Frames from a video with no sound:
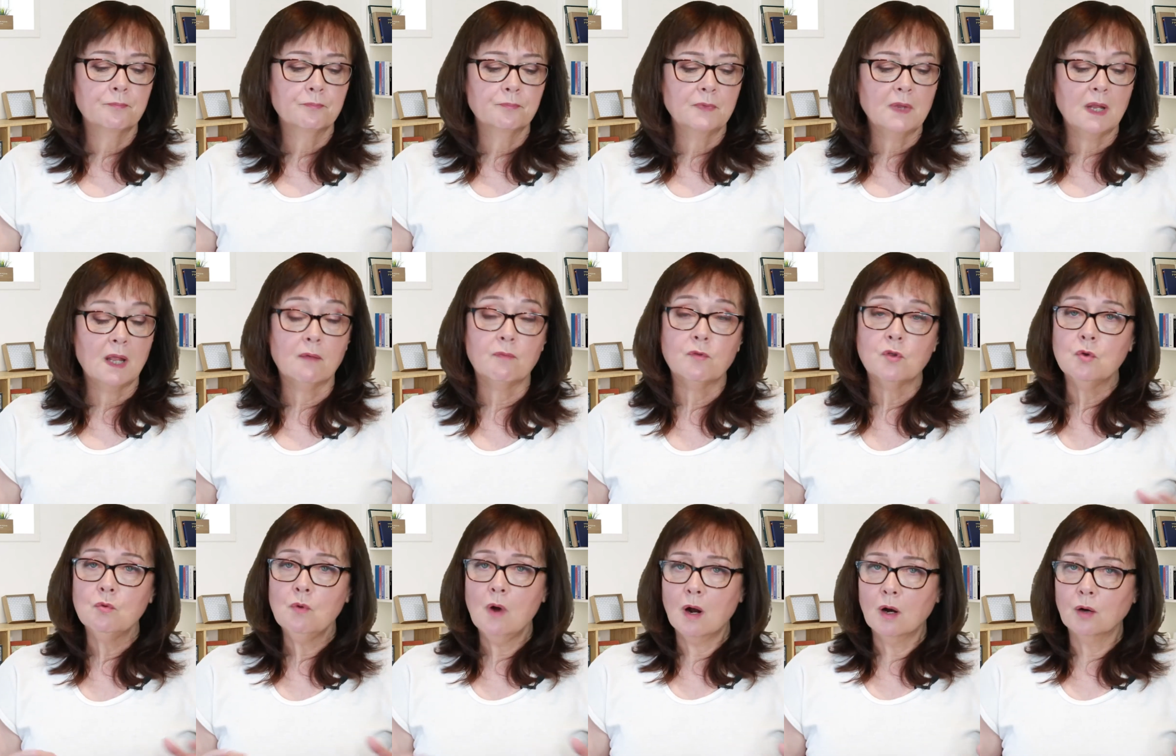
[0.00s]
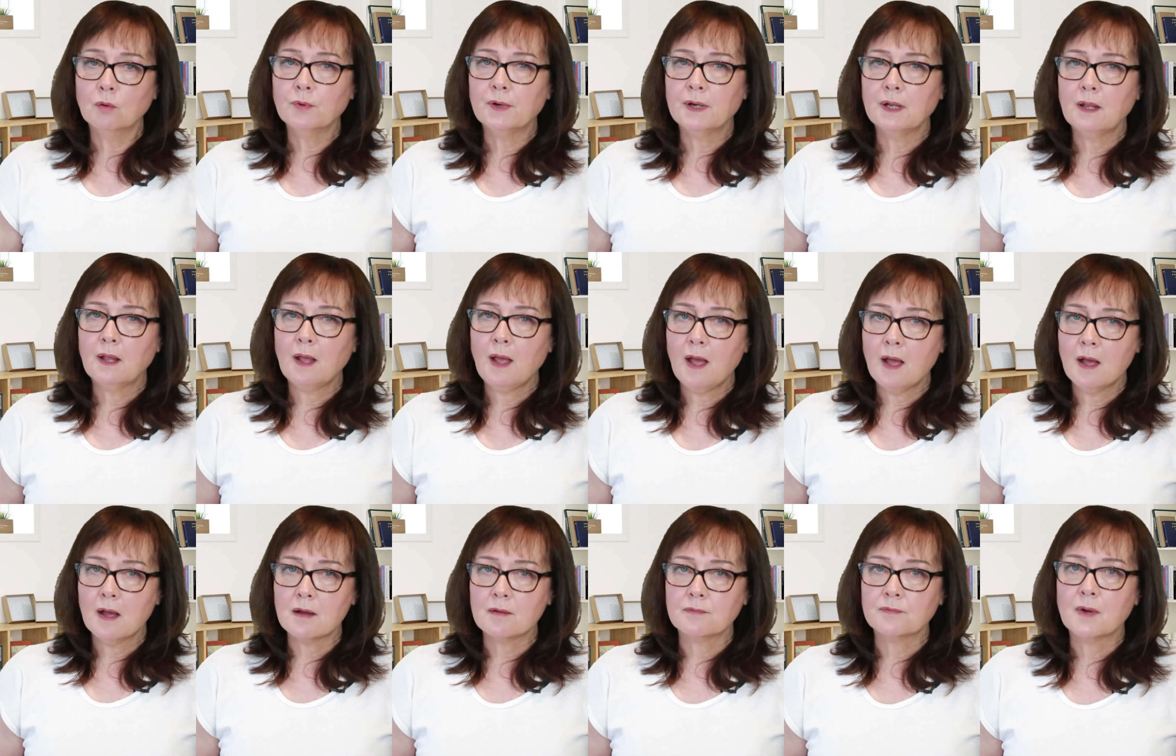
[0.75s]
If you already
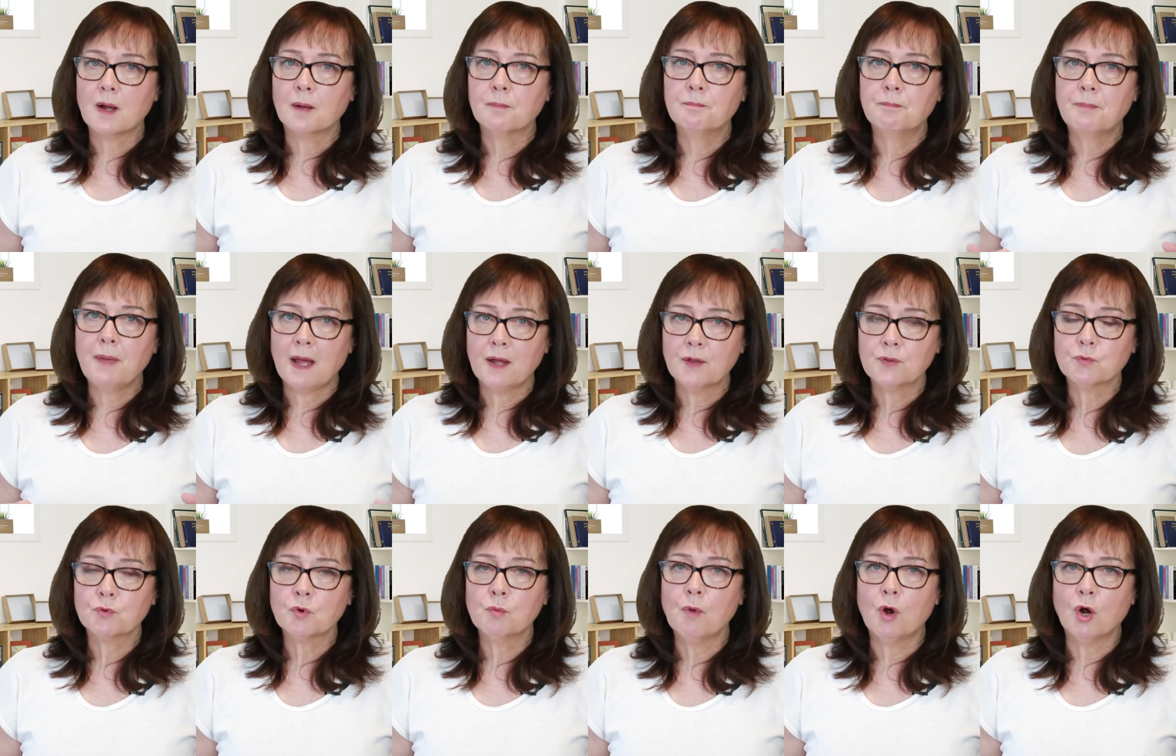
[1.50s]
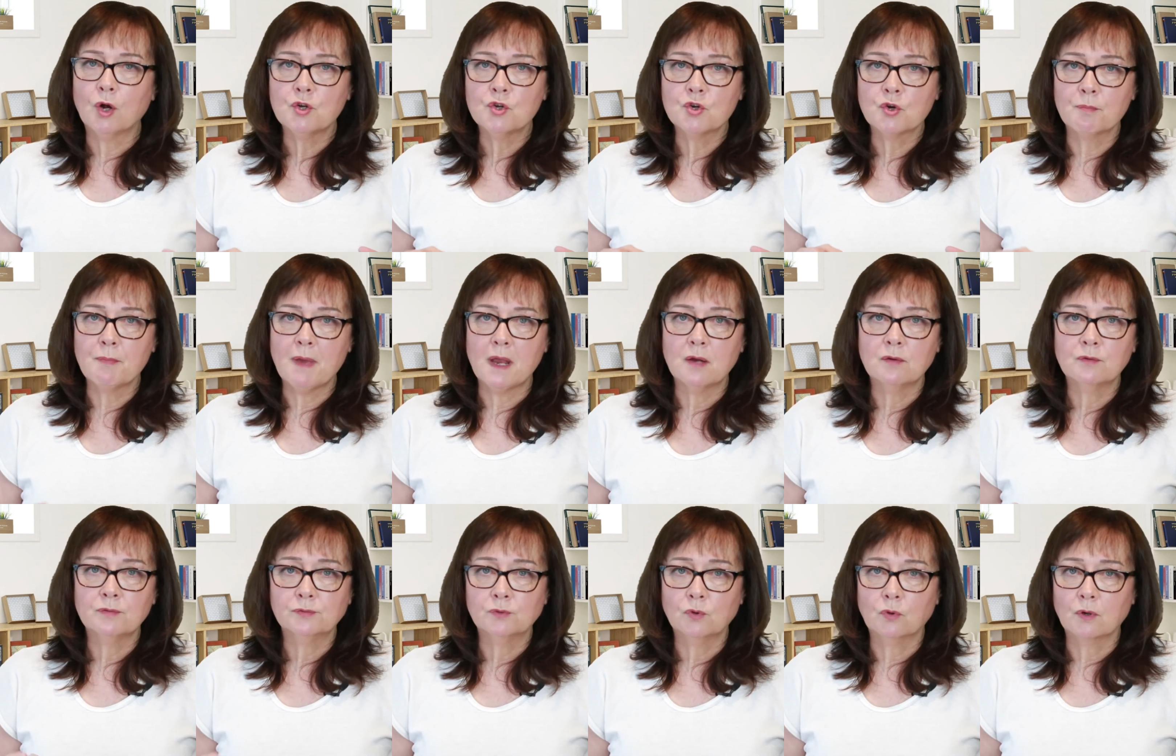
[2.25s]
have a bathroom on your main
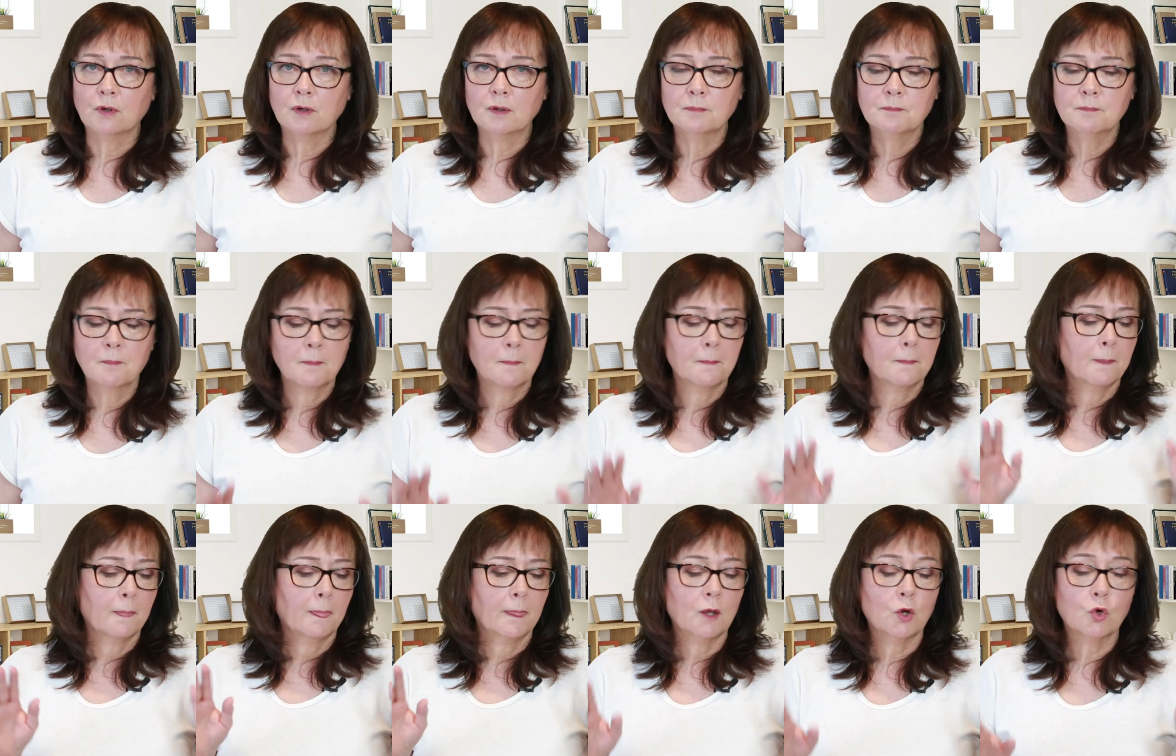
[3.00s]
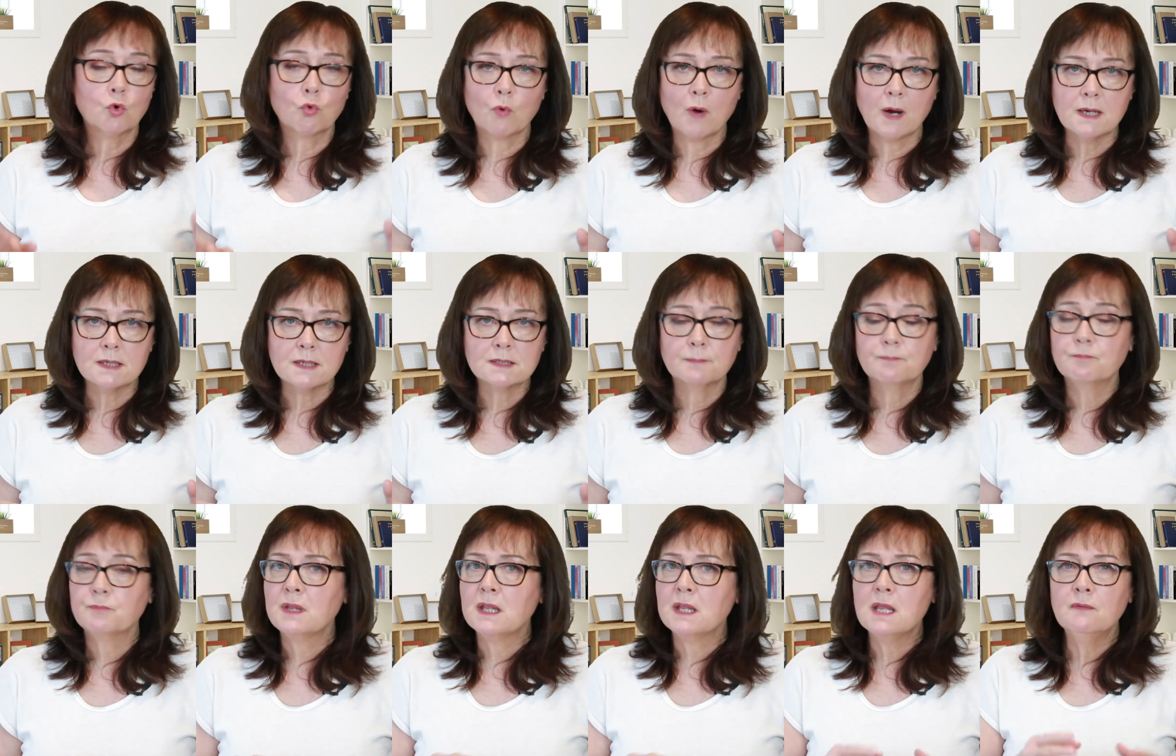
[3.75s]
floor, great.
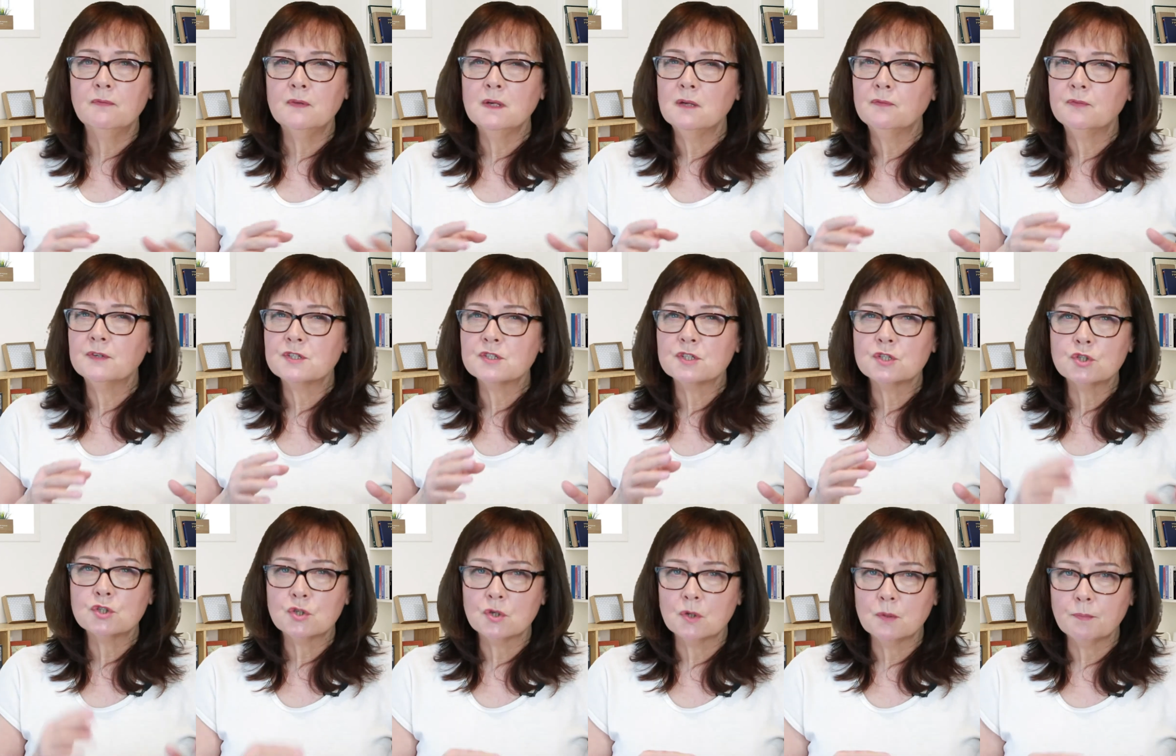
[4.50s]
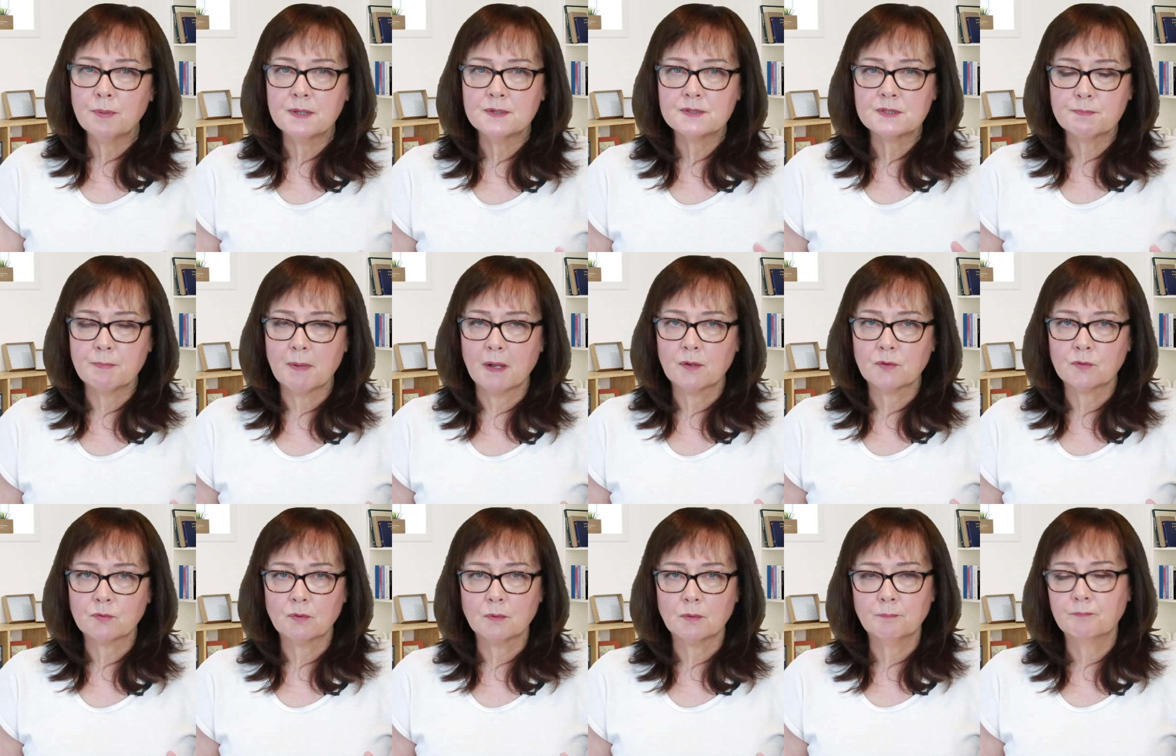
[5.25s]
Even if it's a 2-piece
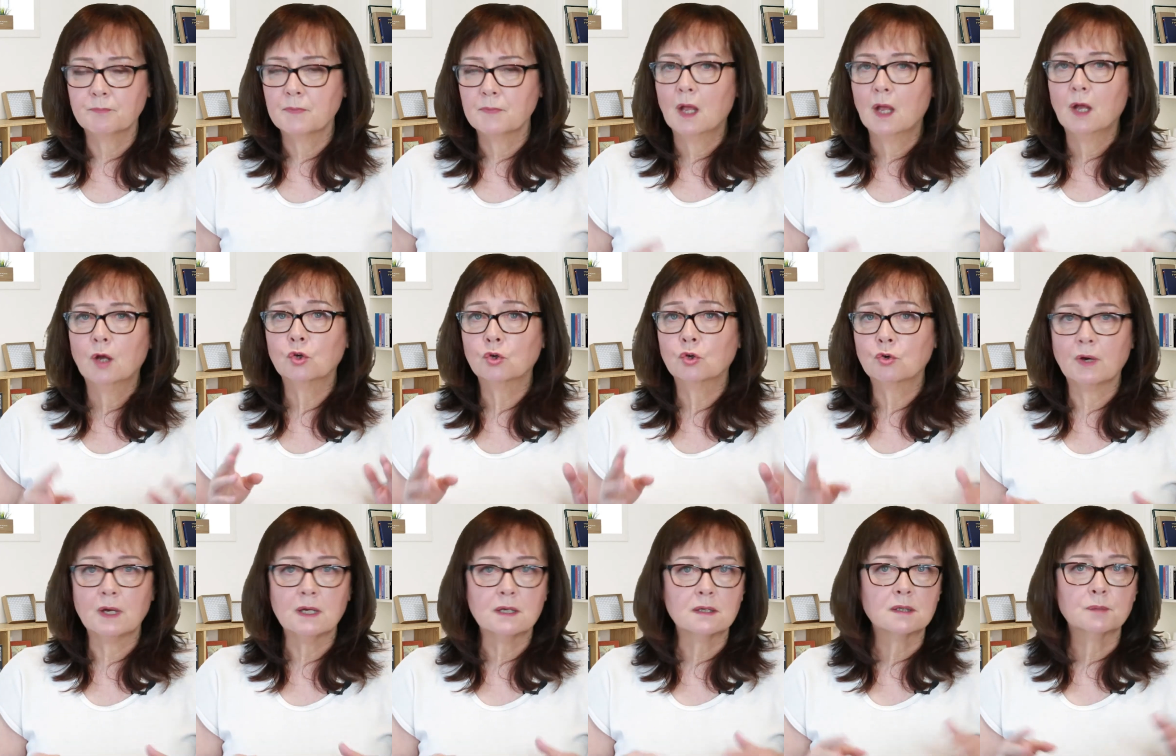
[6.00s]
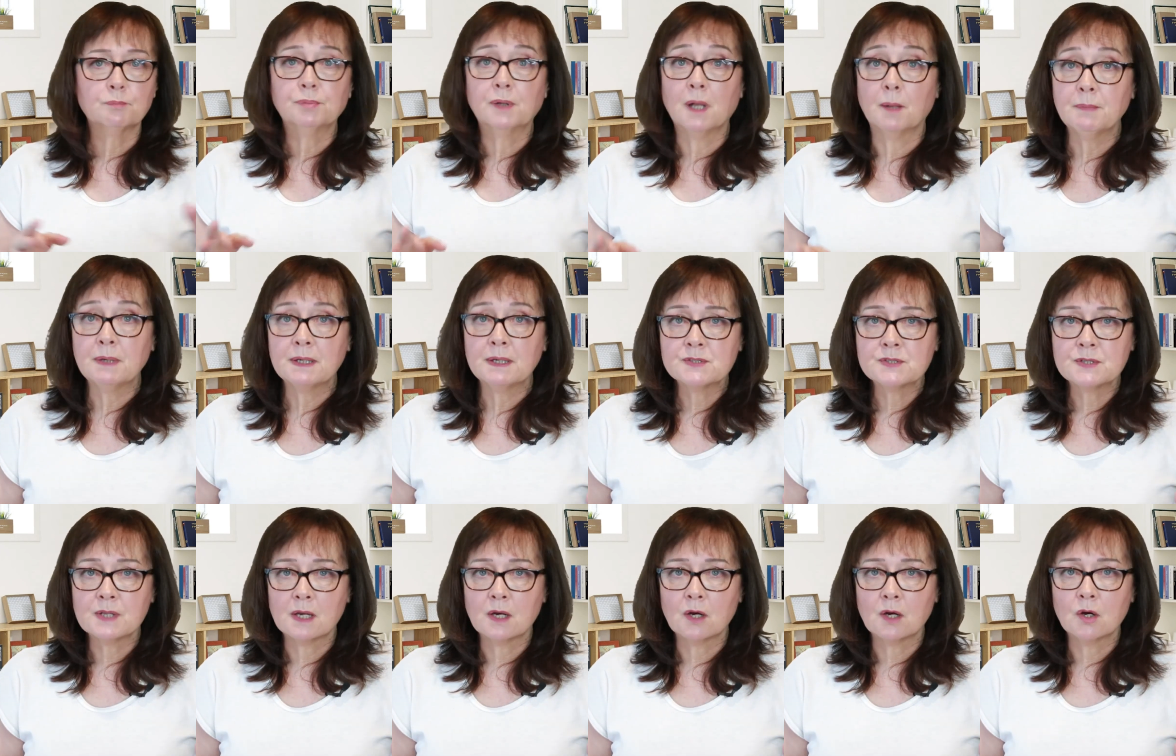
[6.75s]
bathroom, great. The plumbing's
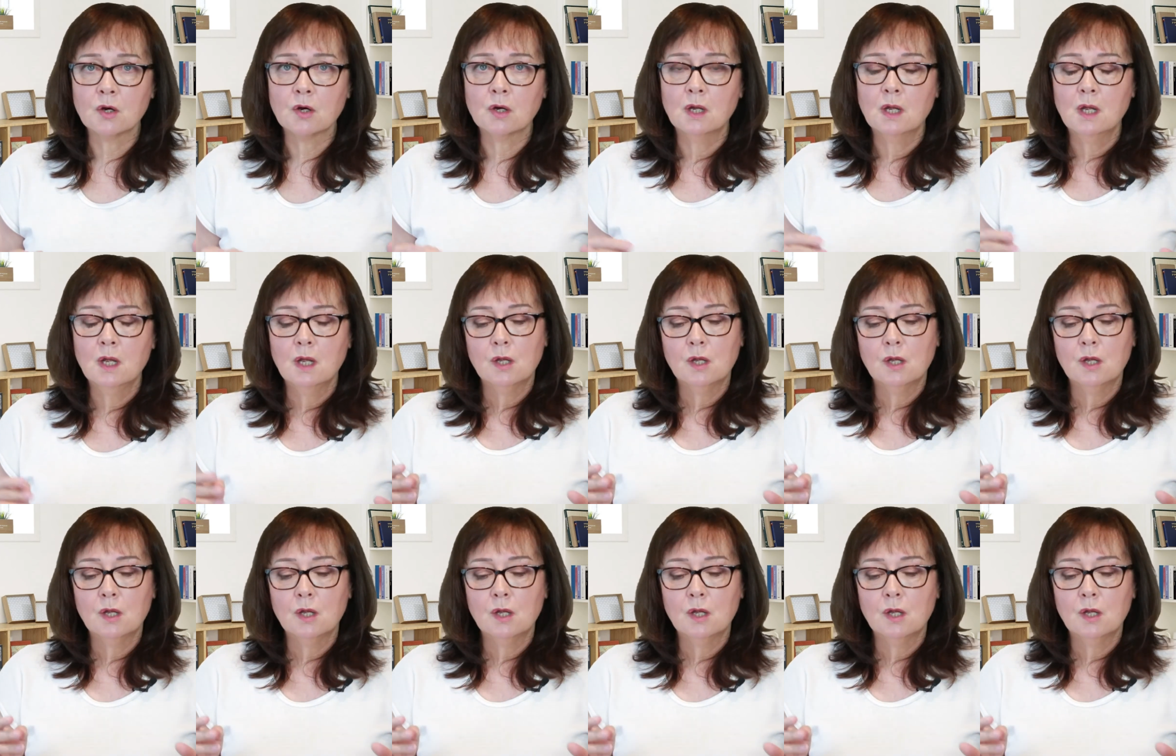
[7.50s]
there.